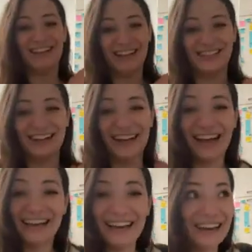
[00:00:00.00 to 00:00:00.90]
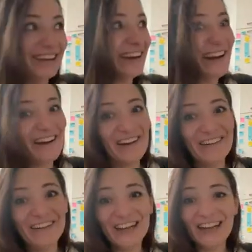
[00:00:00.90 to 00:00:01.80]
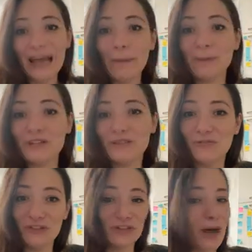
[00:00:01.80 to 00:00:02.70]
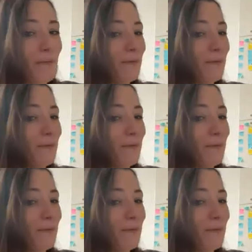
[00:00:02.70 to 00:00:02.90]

To put a different top